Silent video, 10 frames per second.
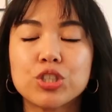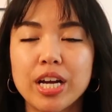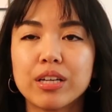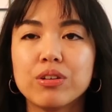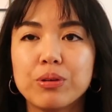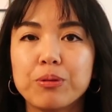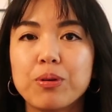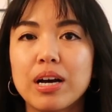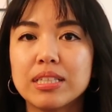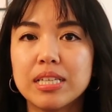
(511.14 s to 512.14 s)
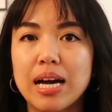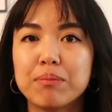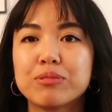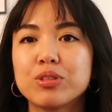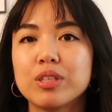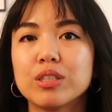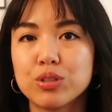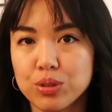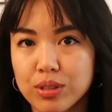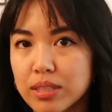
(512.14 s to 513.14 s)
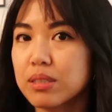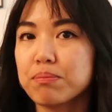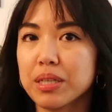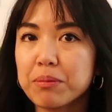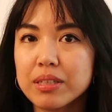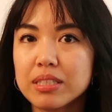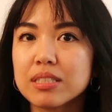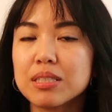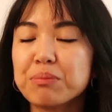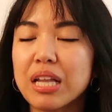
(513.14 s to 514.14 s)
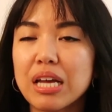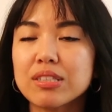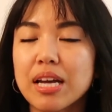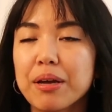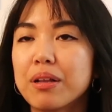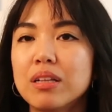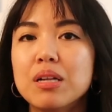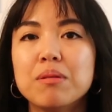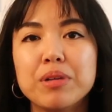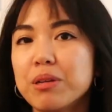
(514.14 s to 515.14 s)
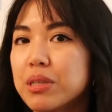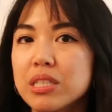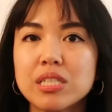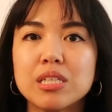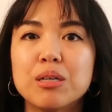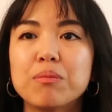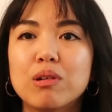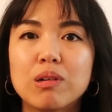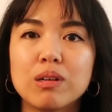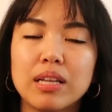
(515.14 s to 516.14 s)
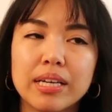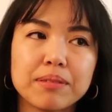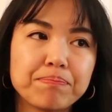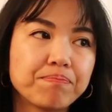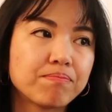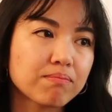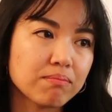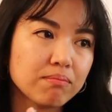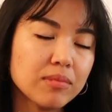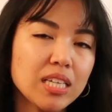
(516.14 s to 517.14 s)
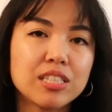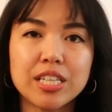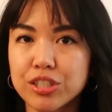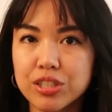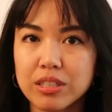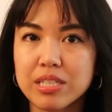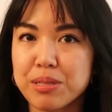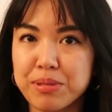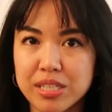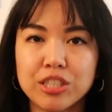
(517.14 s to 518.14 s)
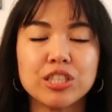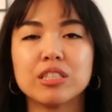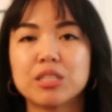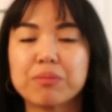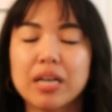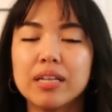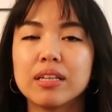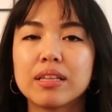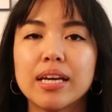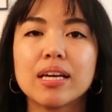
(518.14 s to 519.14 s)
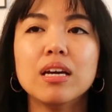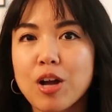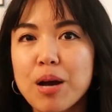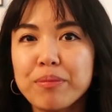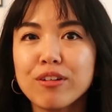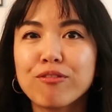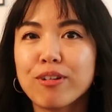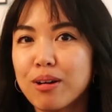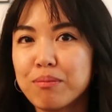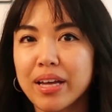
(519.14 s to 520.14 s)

trying to adapt into this minimalism lifestyle, minimalism or like intentionalism, essentialism kind of thing. Coming from